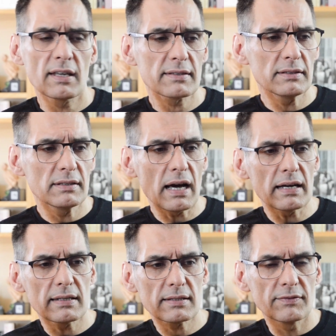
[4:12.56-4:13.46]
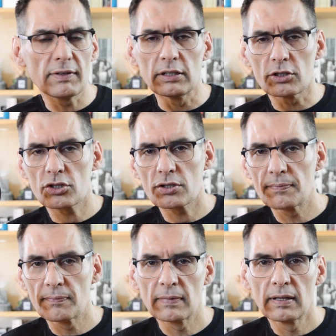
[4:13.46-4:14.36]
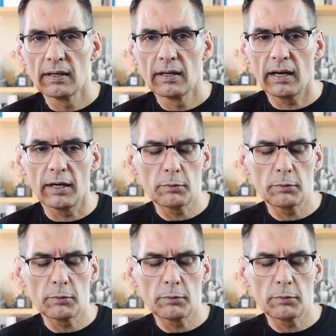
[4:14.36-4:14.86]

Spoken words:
There's a nice village. And